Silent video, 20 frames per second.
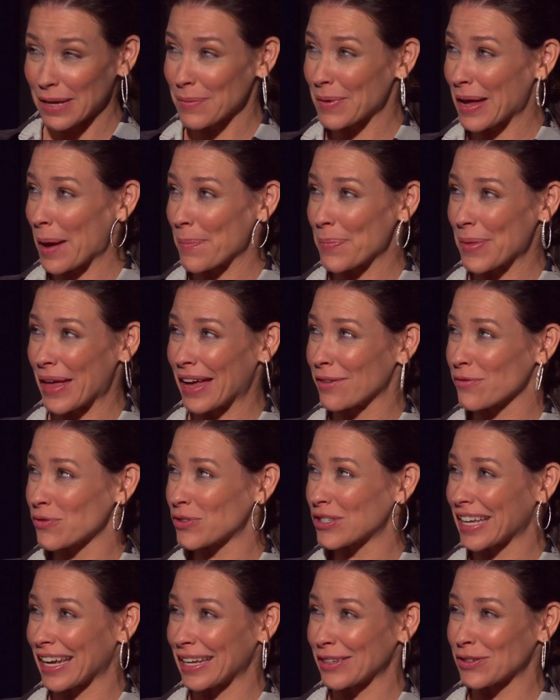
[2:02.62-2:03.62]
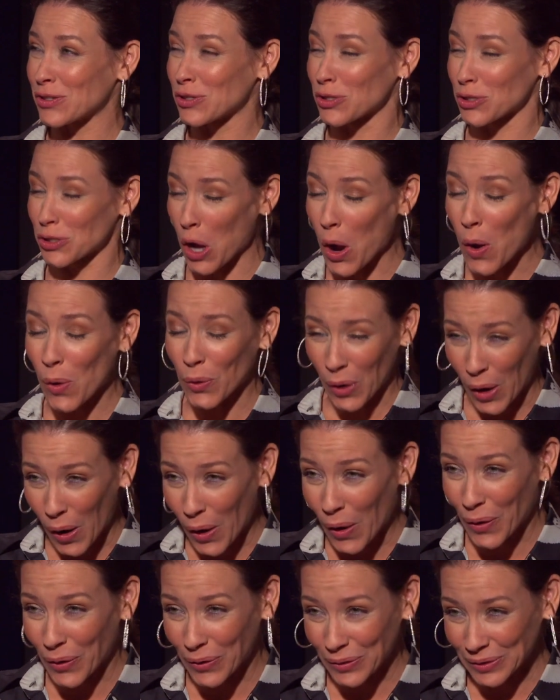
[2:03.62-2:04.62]
They kept that stage so
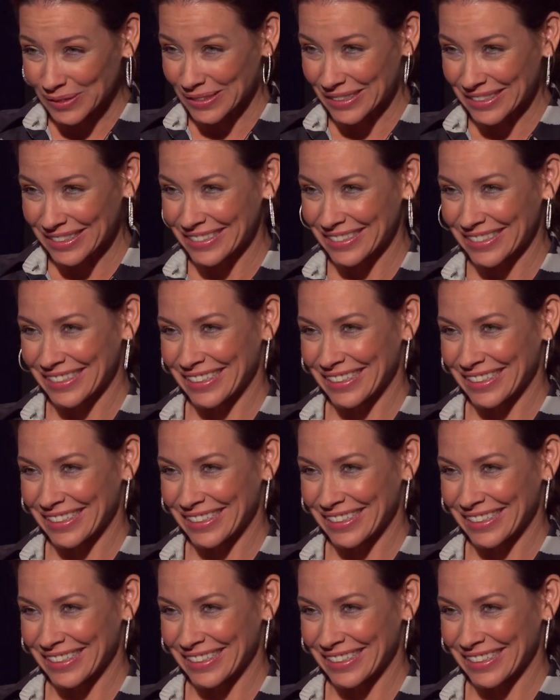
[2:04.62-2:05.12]
cold.